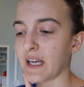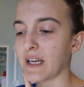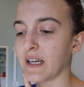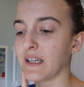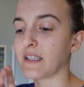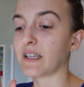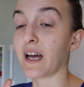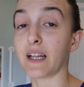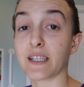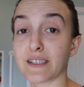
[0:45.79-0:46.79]
and
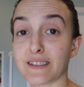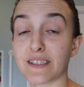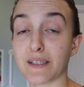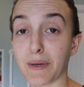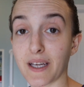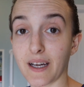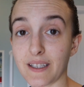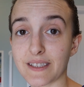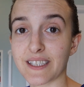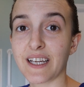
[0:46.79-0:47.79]
I listened to my
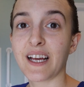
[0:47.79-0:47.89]
gut,